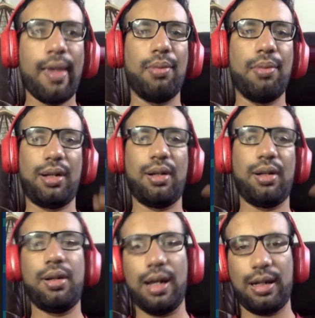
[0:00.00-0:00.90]
But
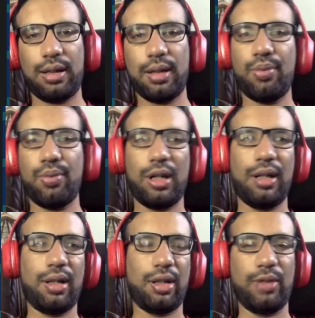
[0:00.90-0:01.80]
at some
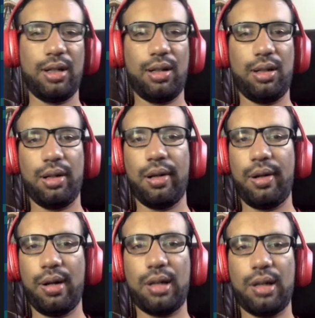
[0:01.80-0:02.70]
point, this will
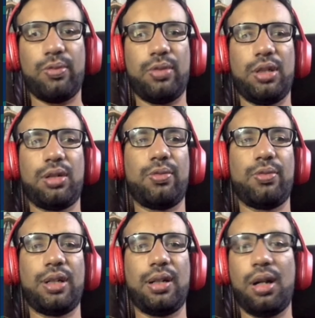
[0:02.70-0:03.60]
not work
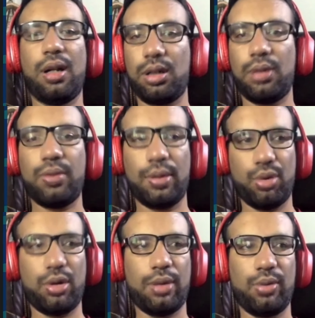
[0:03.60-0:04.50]
with a lot of
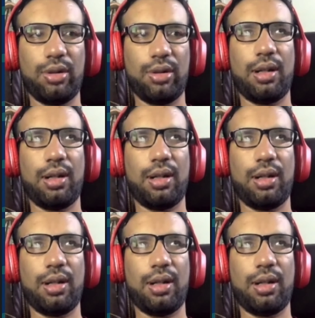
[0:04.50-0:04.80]
composables,